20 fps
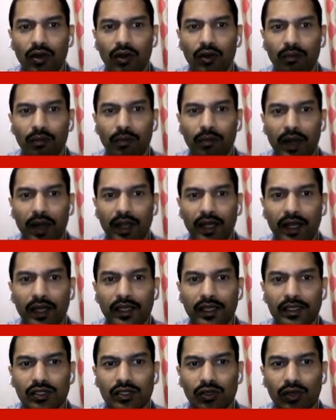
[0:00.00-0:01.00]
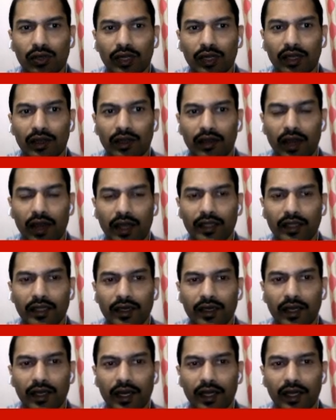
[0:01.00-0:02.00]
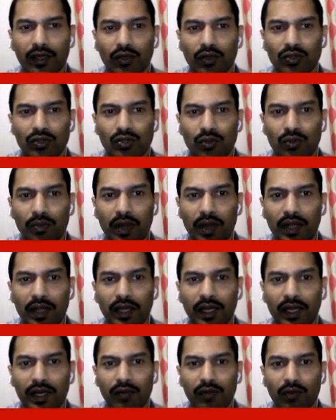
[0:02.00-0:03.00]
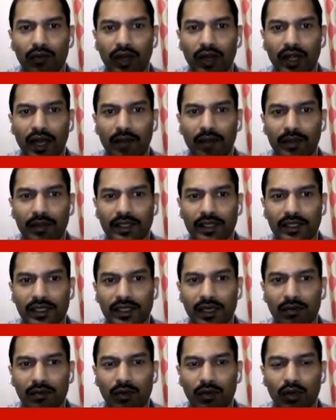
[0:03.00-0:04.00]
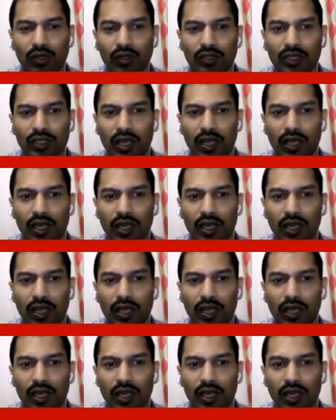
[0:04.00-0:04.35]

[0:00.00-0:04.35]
particles or either electrons or particle in one dimensional box,